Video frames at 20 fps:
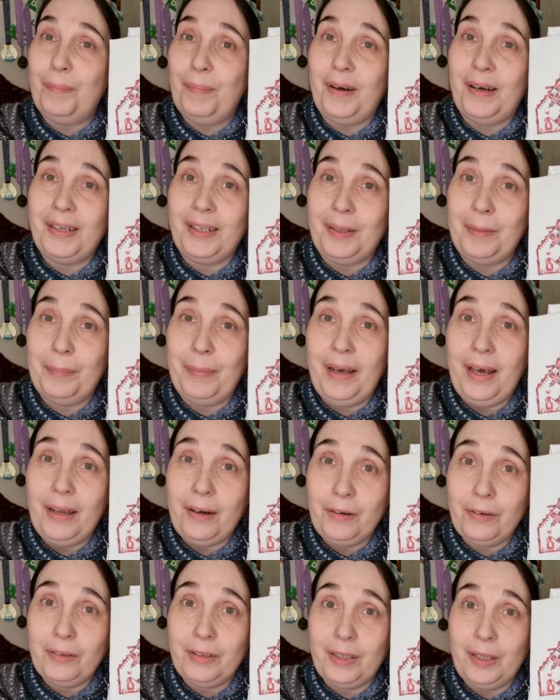but in
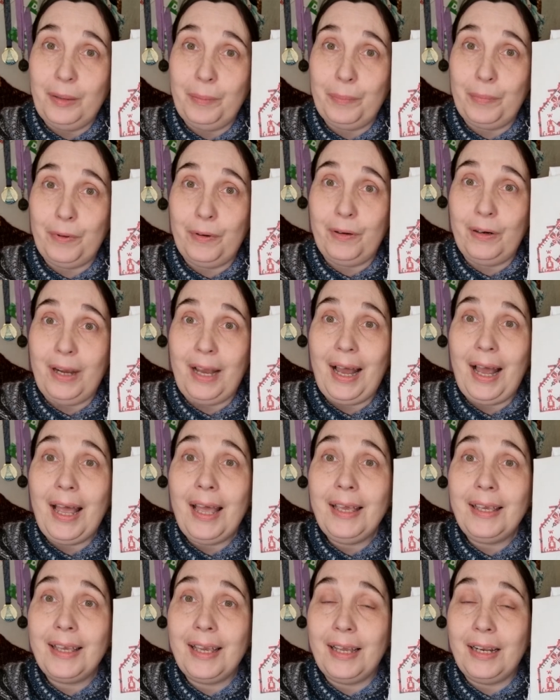Pattern Keeper,
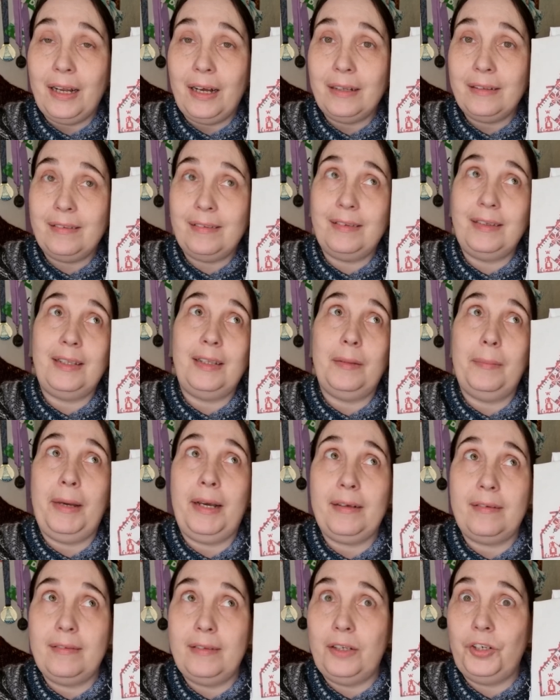I cannot see the
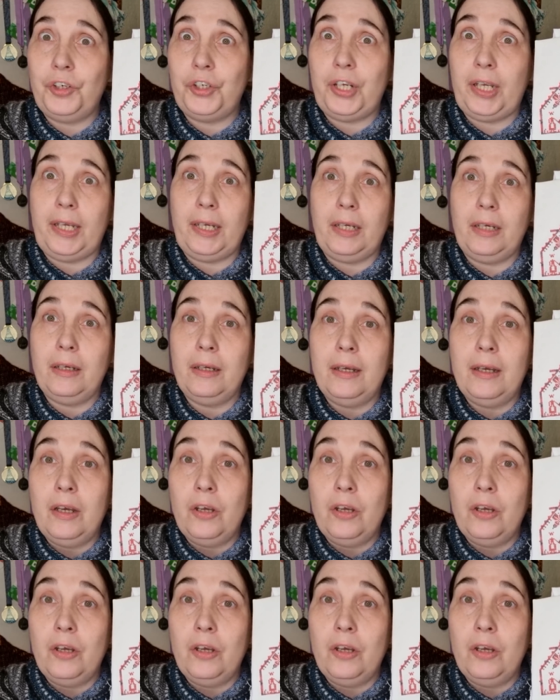back stitching.